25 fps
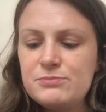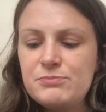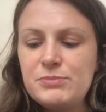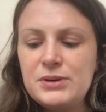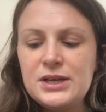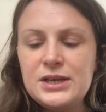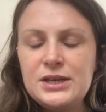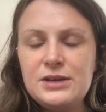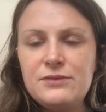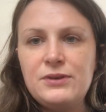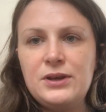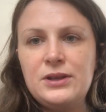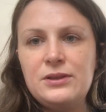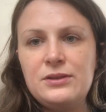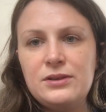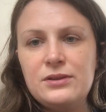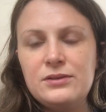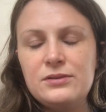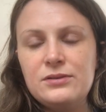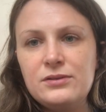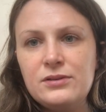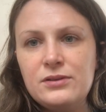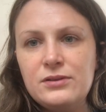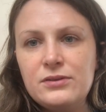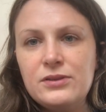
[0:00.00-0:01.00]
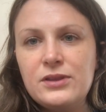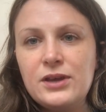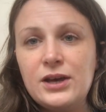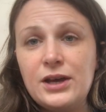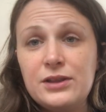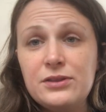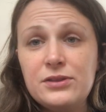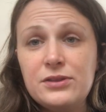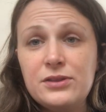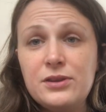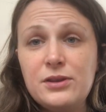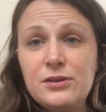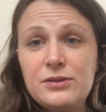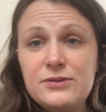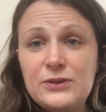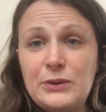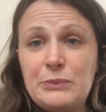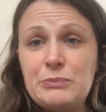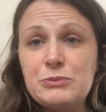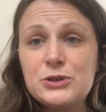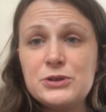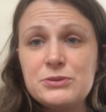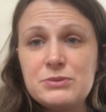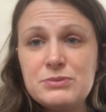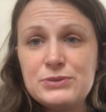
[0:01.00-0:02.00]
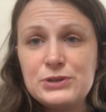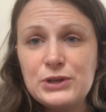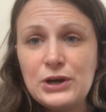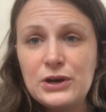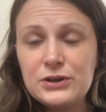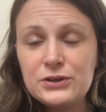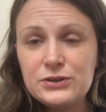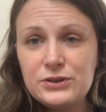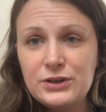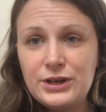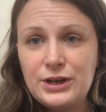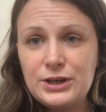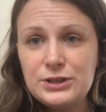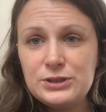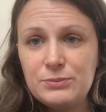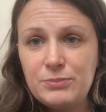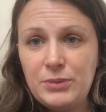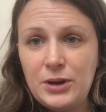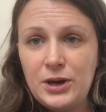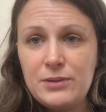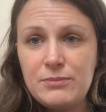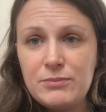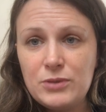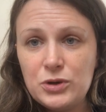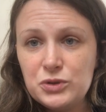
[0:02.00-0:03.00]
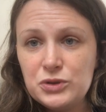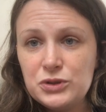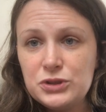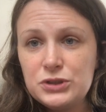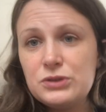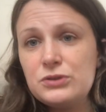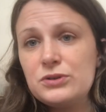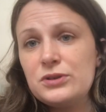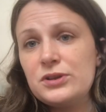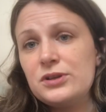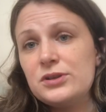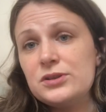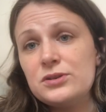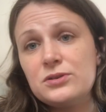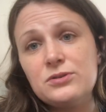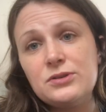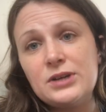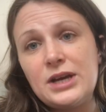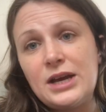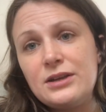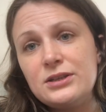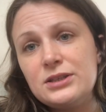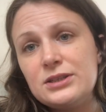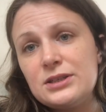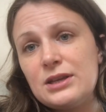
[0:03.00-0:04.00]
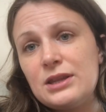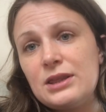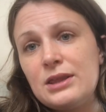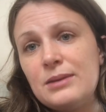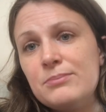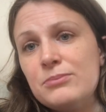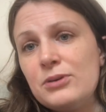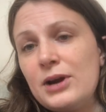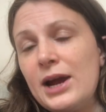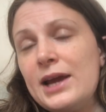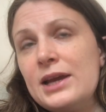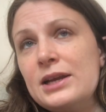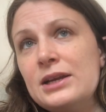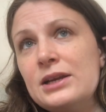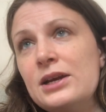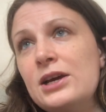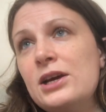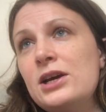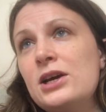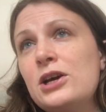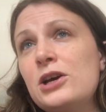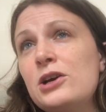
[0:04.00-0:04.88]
believing that the symptoms are created by emotion or they're created in the brain.